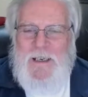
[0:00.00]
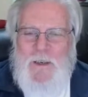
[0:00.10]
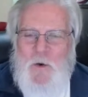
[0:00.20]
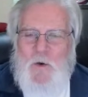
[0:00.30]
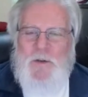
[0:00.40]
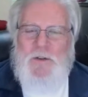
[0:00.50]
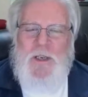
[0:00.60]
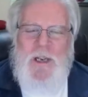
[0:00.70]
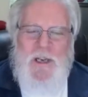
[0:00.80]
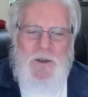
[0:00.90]
the orders,
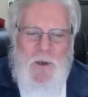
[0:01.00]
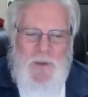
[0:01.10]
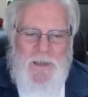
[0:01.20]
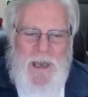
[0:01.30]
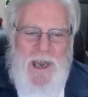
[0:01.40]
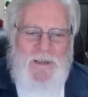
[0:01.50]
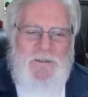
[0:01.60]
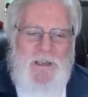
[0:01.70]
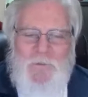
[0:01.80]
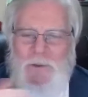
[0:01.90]
you have to
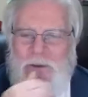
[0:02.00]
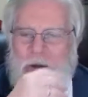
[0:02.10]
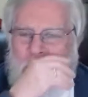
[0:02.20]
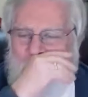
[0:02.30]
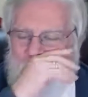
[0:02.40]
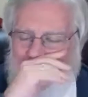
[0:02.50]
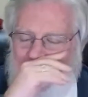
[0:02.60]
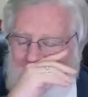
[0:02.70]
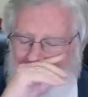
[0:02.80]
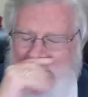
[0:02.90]
ask every single person,
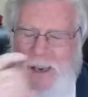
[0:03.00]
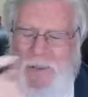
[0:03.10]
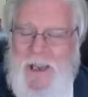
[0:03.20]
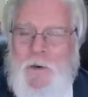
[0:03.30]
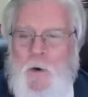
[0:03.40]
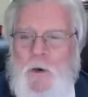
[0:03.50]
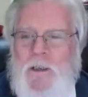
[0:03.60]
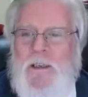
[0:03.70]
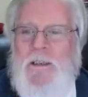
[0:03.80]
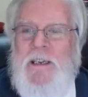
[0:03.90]
if they have not ordered
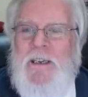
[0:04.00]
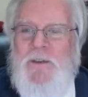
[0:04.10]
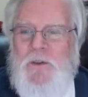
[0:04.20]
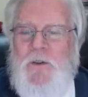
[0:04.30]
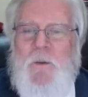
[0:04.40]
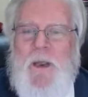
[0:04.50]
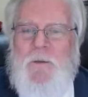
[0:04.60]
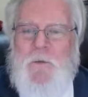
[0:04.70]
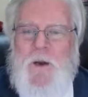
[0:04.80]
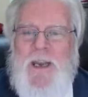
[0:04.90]
it, do you want
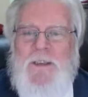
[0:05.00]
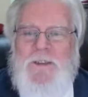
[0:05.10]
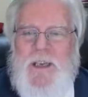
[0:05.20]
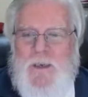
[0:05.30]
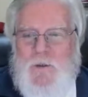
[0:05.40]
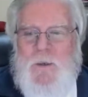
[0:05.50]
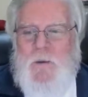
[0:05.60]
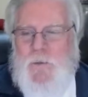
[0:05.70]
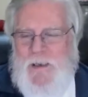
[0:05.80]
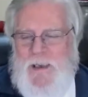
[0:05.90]
fries and a drink
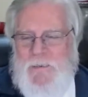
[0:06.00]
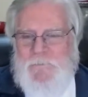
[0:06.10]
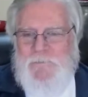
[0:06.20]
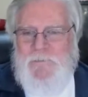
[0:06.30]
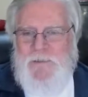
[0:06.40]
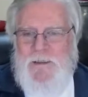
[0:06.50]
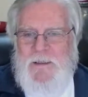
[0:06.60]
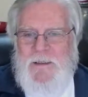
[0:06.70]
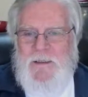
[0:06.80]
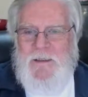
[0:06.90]
with that?
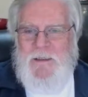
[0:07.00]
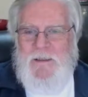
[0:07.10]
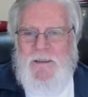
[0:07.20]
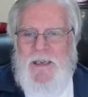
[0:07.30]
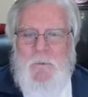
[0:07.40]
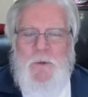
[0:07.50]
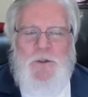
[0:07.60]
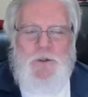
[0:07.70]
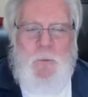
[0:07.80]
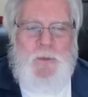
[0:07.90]
Can we
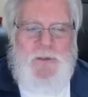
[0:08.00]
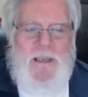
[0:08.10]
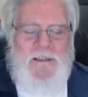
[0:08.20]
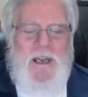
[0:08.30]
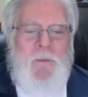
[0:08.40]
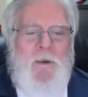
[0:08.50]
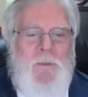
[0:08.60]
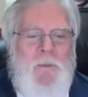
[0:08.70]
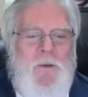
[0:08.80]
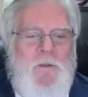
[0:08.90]
supersize it? How many
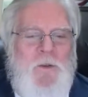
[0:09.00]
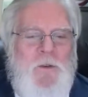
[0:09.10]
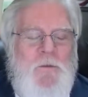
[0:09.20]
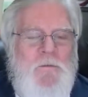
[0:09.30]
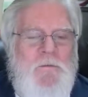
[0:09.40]
people have you?